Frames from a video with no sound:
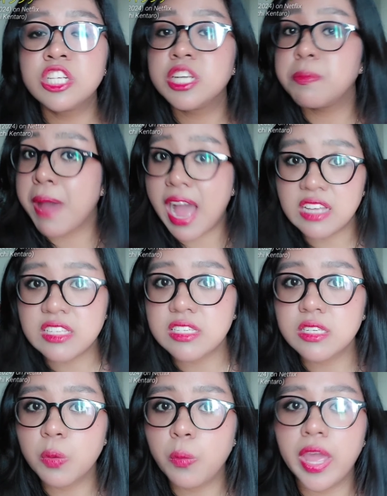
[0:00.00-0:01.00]
She
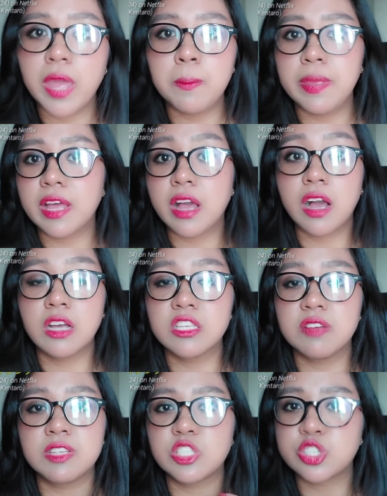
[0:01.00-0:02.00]
passes away
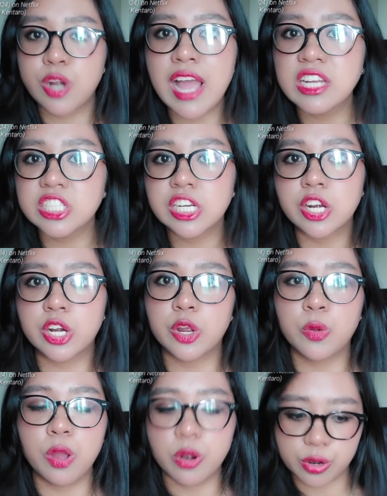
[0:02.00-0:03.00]
because of a tragic er-